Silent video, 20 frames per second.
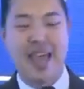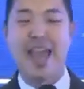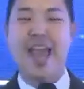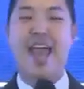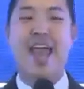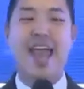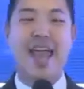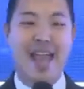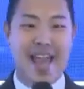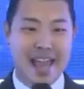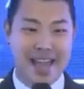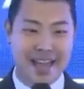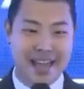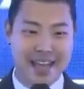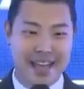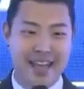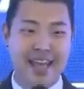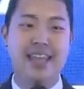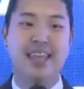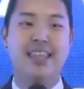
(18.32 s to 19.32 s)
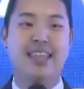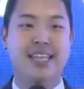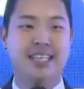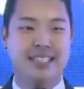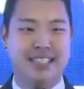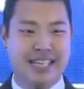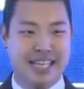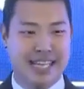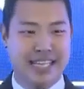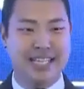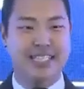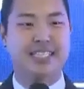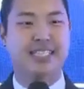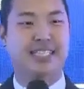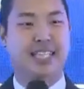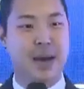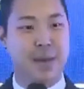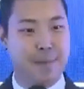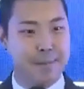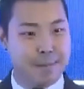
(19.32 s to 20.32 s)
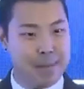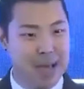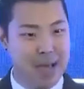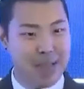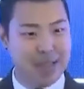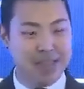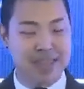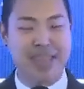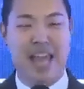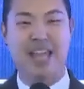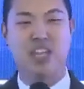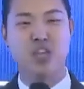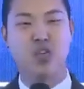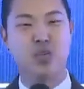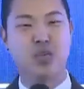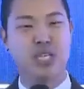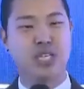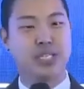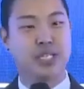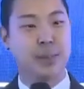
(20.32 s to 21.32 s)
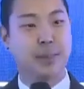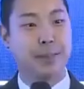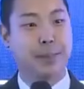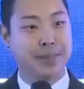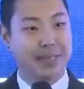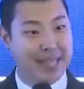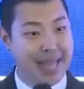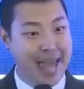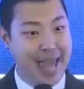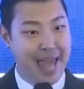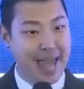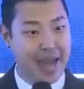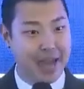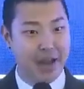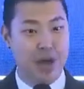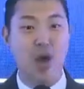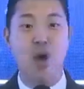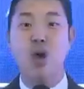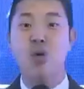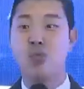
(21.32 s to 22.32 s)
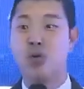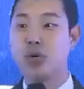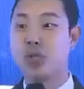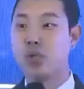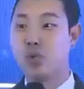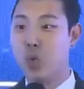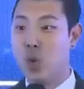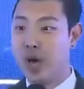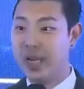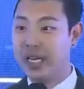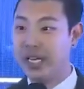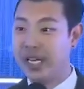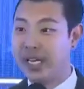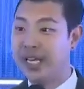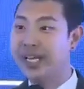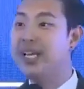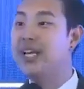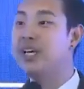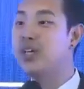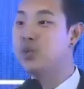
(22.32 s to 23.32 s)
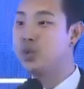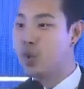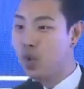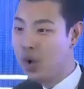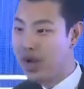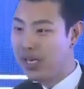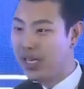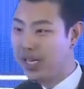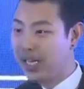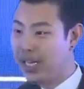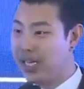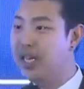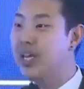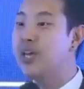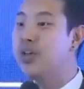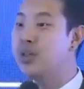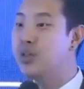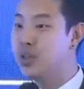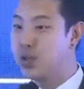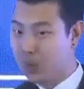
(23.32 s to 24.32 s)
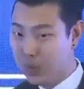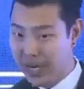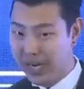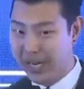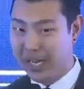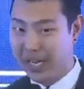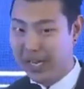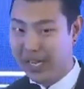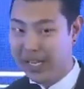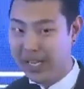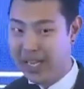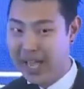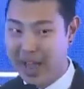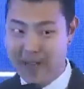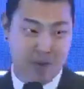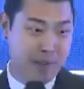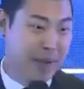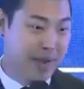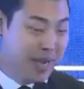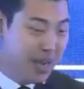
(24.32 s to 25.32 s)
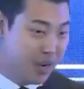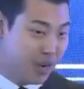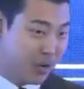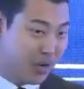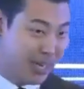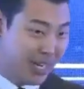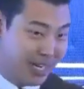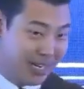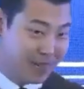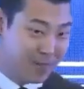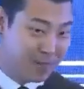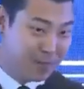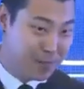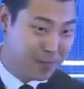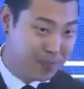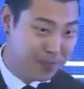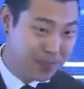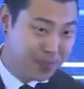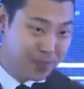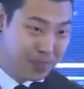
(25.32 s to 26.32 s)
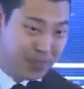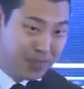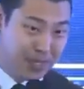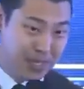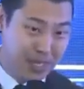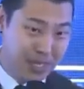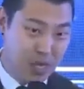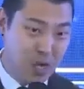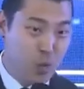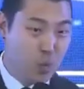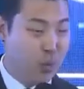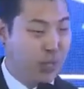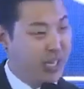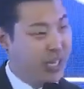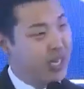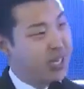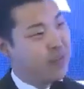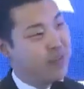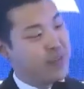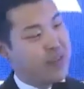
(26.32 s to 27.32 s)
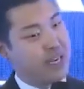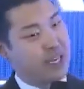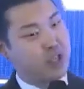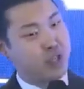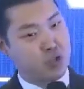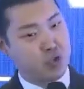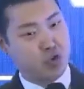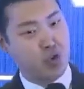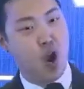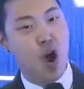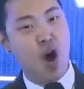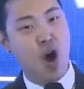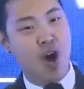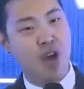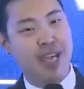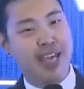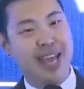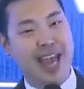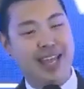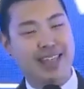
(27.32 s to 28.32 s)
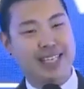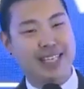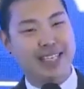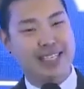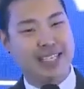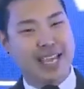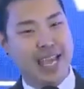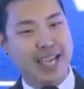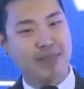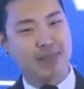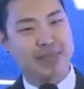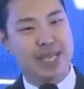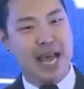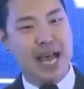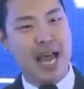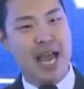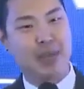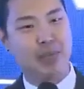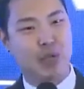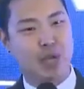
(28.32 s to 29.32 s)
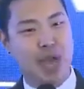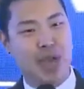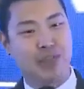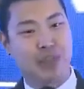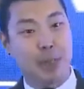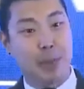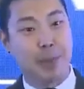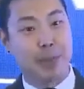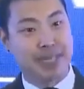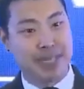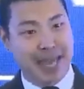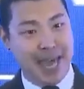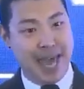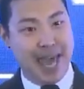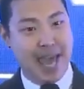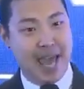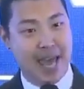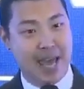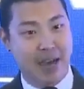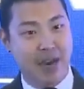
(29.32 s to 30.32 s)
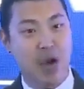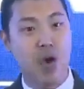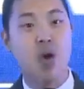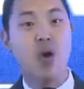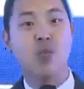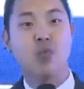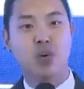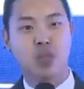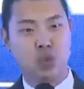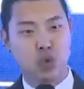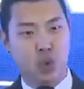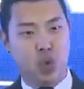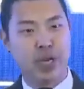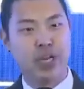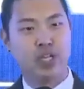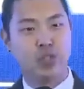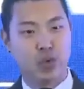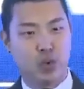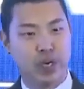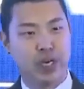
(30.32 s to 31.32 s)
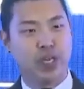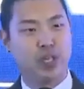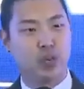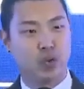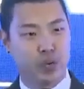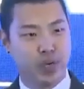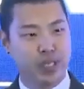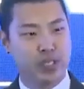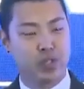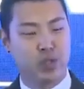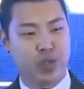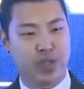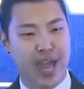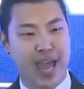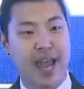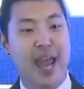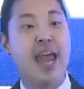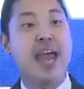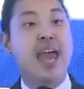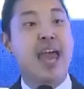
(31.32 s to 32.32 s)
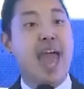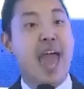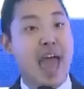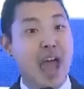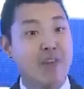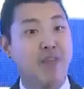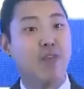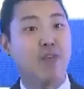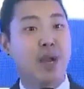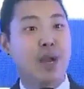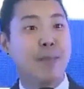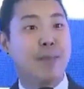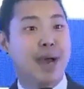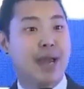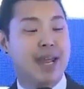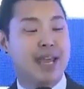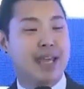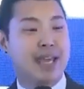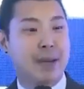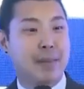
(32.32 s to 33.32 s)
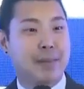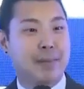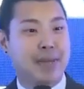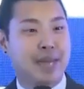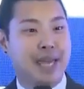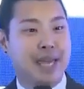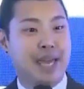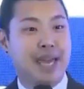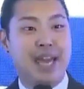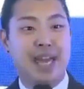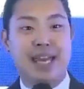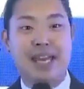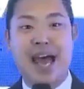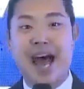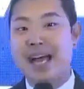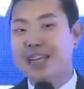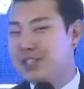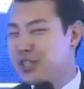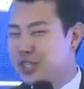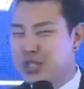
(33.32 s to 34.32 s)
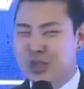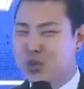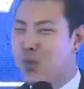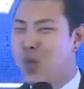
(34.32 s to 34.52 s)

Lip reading: And this is the month that you need to plan for 2023. Everybody agree? We need to finish strong, and at the same time, you have to plan for 2023 so that everybody can be not just